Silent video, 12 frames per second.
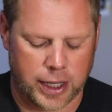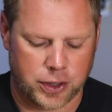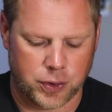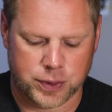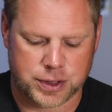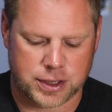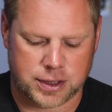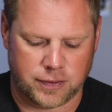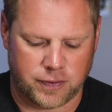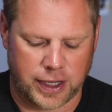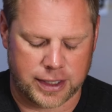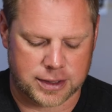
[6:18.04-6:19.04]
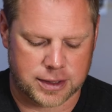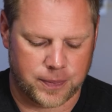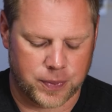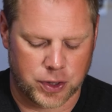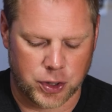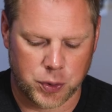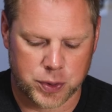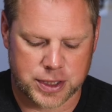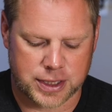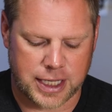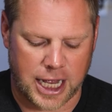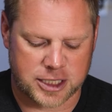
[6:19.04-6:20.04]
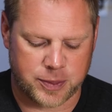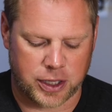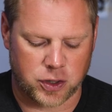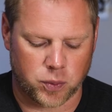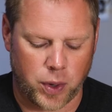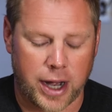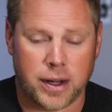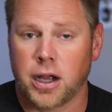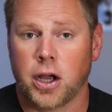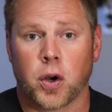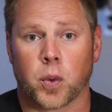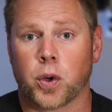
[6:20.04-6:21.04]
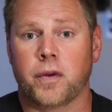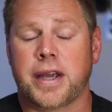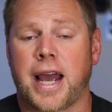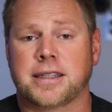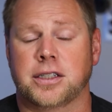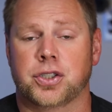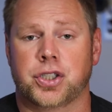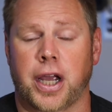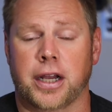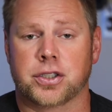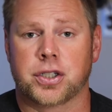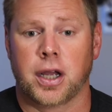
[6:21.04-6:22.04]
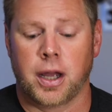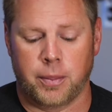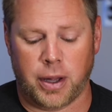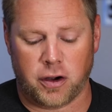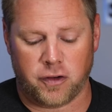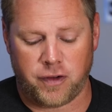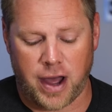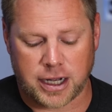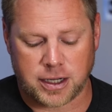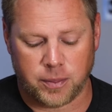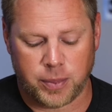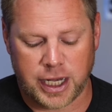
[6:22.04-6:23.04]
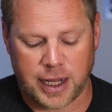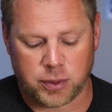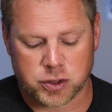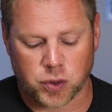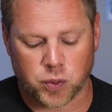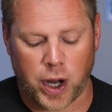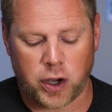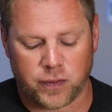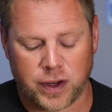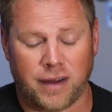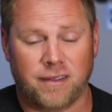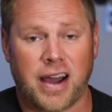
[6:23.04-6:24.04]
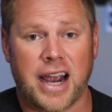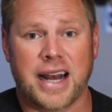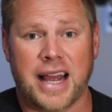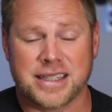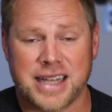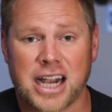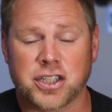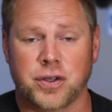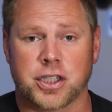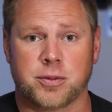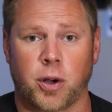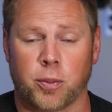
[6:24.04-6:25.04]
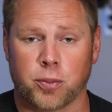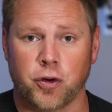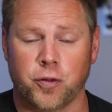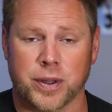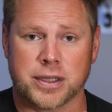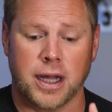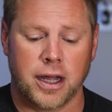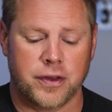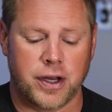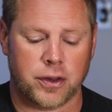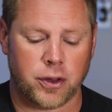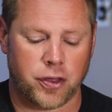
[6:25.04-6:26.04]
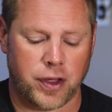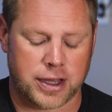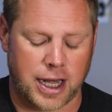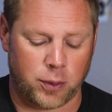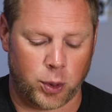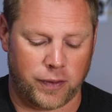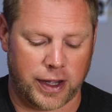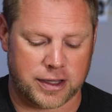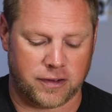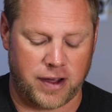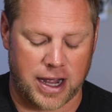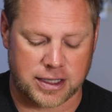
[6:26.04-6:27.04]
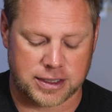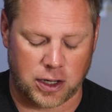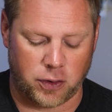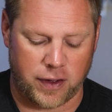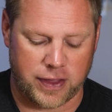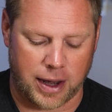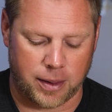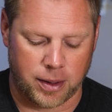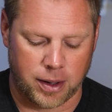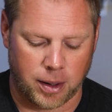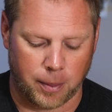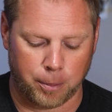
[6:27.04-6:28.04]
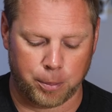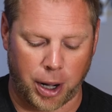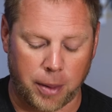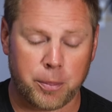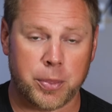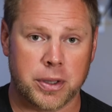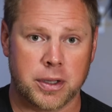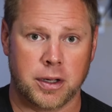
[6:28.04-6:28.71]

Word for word: ahead and use this device, use this S Pen to write, really hasn't changed. Matter of fact, being able to write over that line is actually a small improvement. The other thing that I really like, the fact is I don't have that bump